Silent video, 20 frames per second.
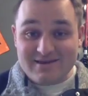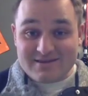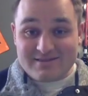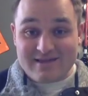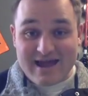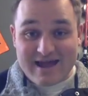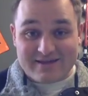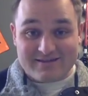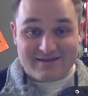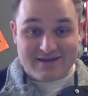that
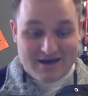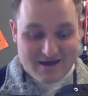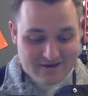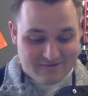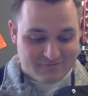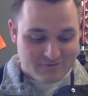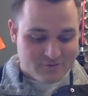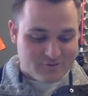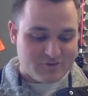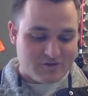that
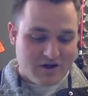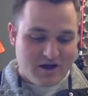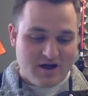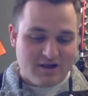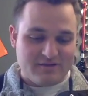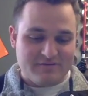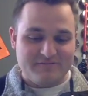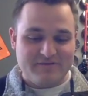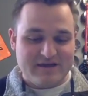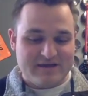covers
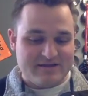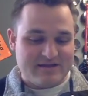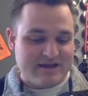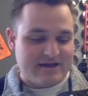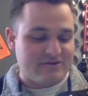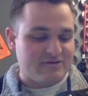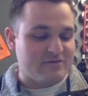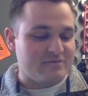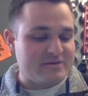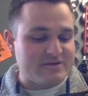all of the
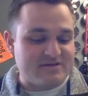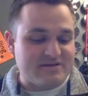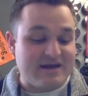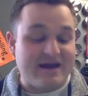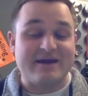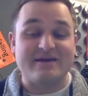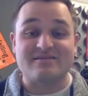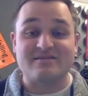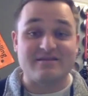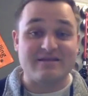announcements,
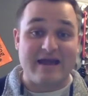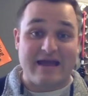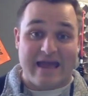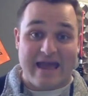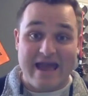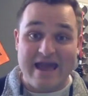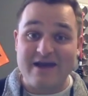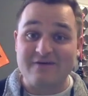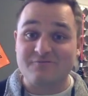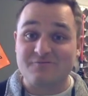guys, that I
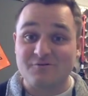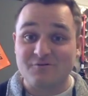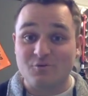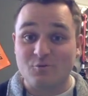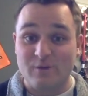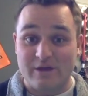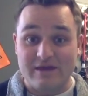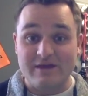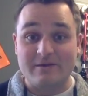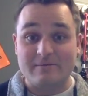have for the
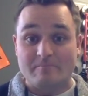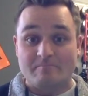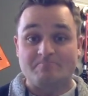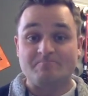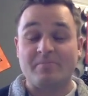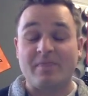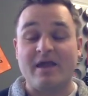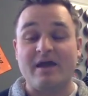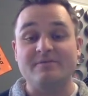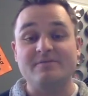week.
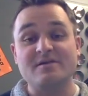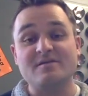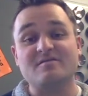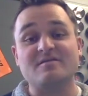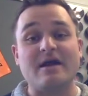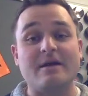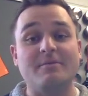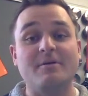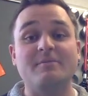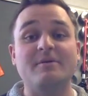At this
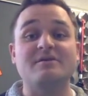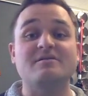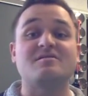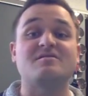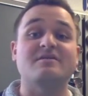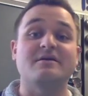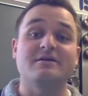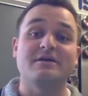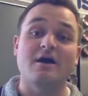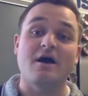time, I'm going to
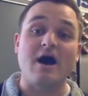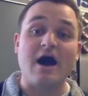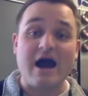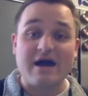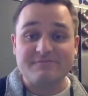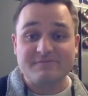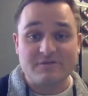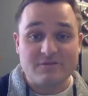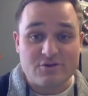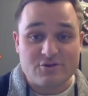send you
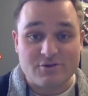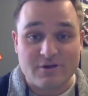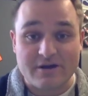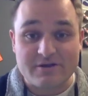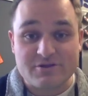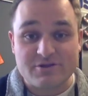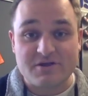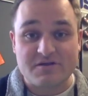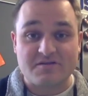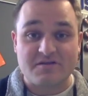off to the
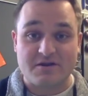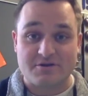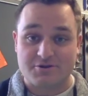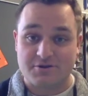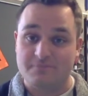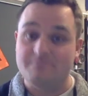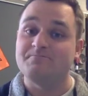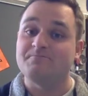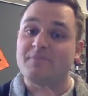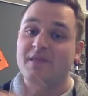strategy
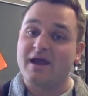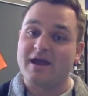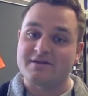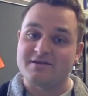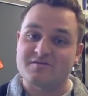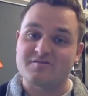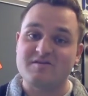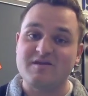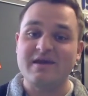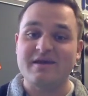session, and
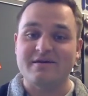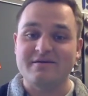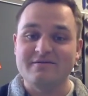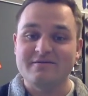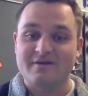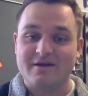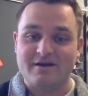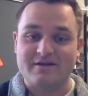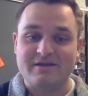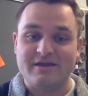I'll see you
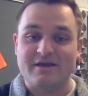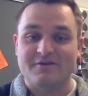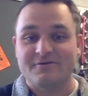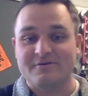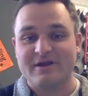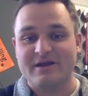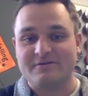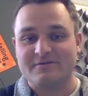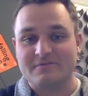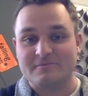on the
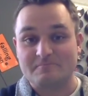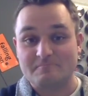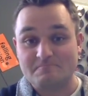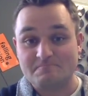other end.